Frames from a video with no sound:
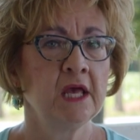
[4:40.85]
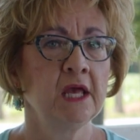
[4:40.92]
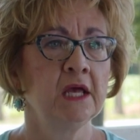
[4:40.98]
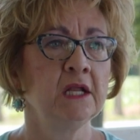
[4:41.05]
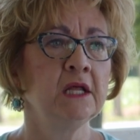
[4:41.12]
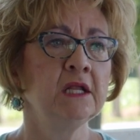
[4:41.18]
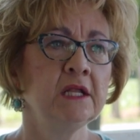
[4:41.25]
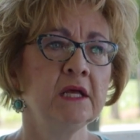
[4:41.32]

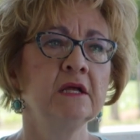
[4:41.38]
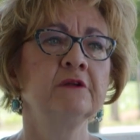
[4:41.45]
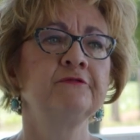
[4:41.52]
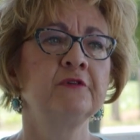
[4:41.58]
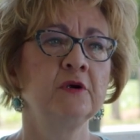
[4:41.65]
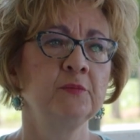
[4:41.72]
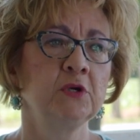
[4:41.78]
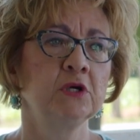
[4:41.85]
And Indiana
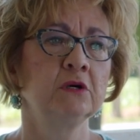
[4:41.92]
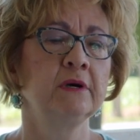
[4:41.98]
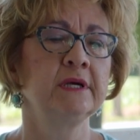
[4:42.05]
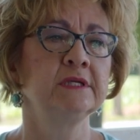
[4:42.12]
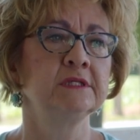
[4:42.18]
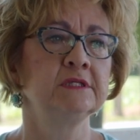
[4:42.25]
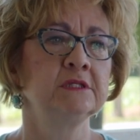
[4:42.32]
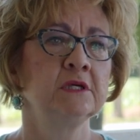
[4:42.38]
Farm Bureau
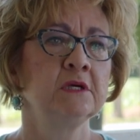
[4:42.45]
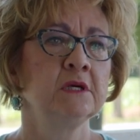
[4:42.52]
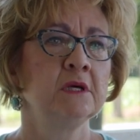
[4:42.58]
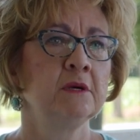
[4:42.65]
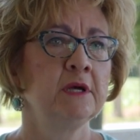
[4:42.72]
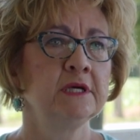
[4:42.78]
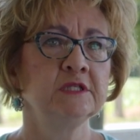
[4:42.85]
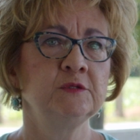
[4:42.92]

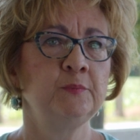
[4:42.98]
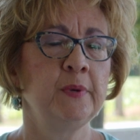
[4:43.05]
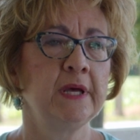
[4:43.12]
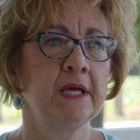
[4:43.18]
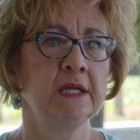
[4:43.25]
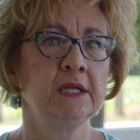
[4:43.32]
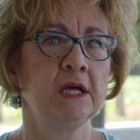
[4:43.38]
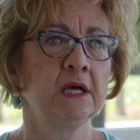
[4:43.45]
has
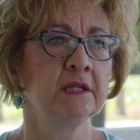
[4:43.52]
been